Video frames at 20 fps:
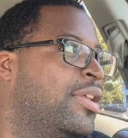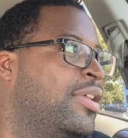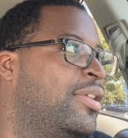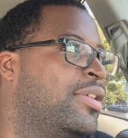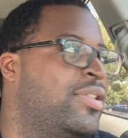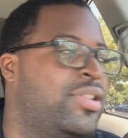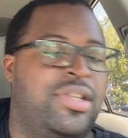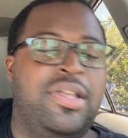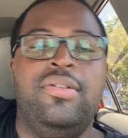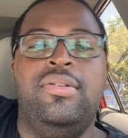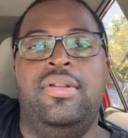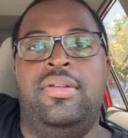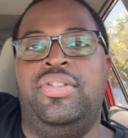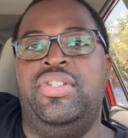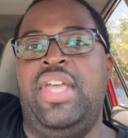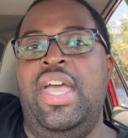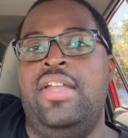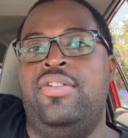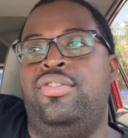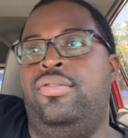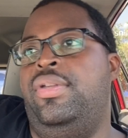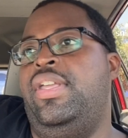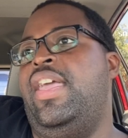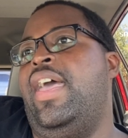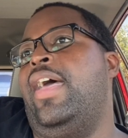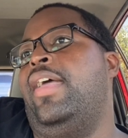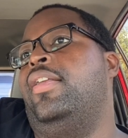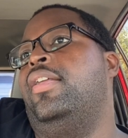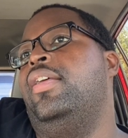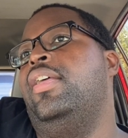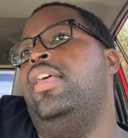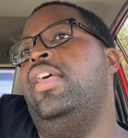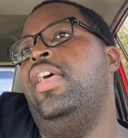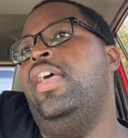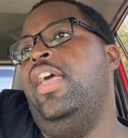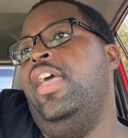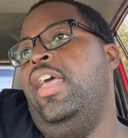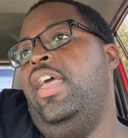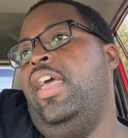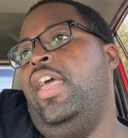Still no schedule yet.
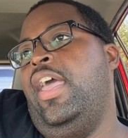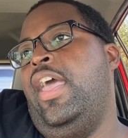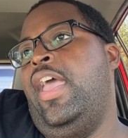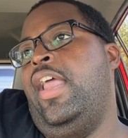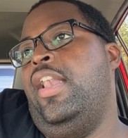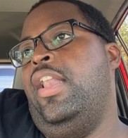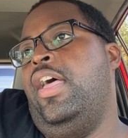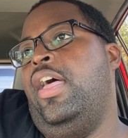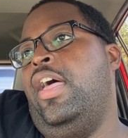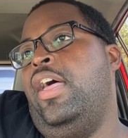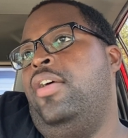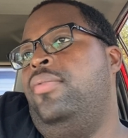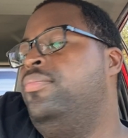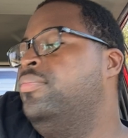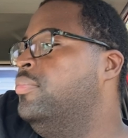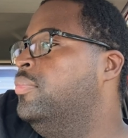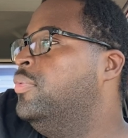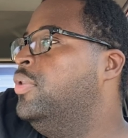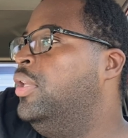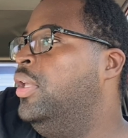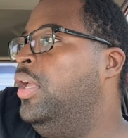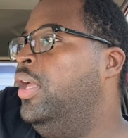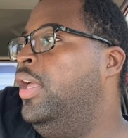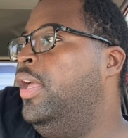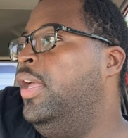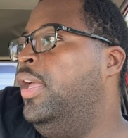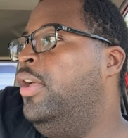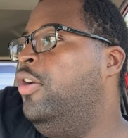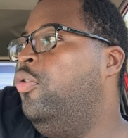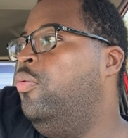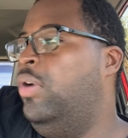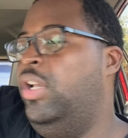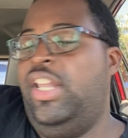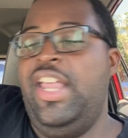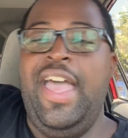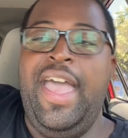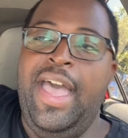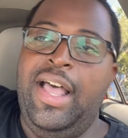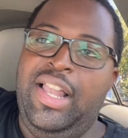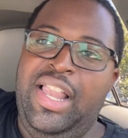And with the
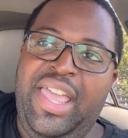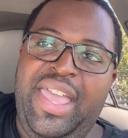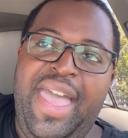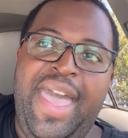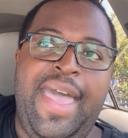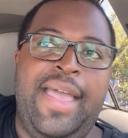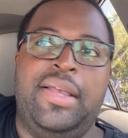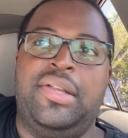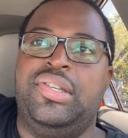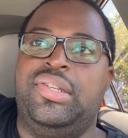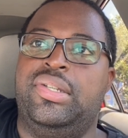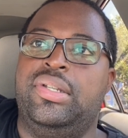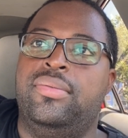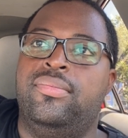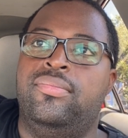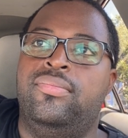LAX,